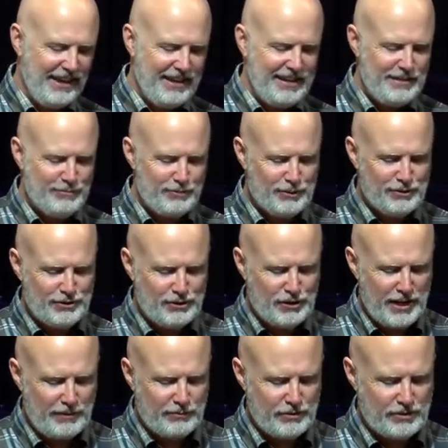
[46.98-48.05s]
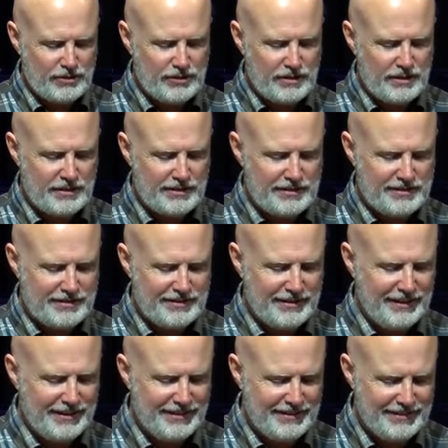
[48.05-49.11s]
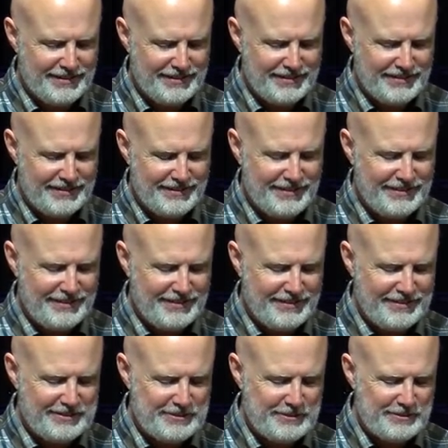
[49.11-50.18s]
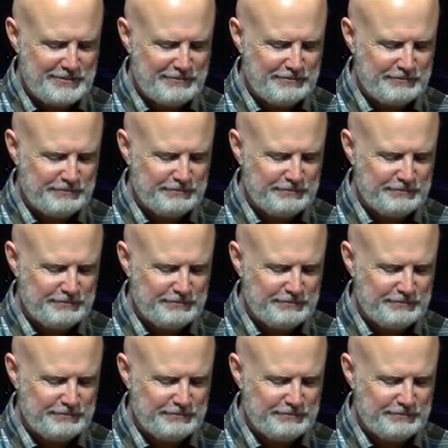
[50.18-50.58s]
Hebrews chapter 6 and um,